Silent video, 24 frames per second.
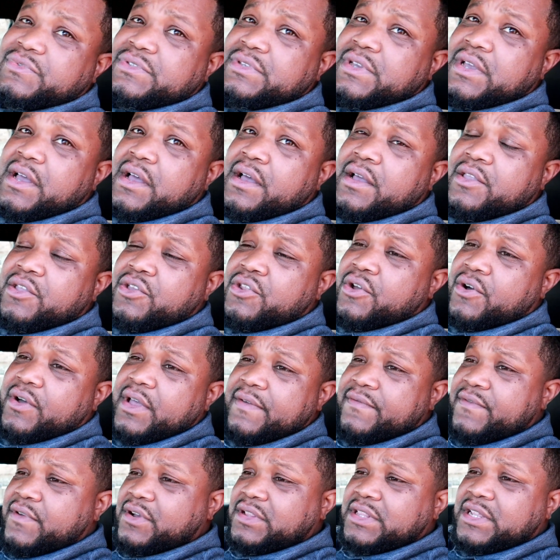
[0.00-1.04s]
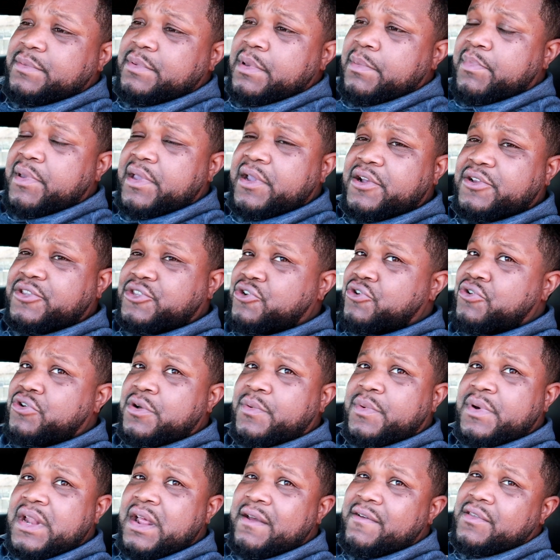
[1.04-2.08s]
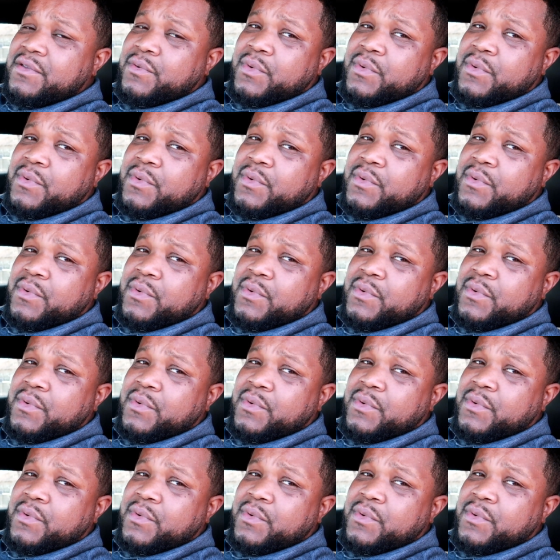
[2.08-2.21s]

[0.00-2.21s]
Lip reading: To, you know, if you're a little bit bigger dude or whatever,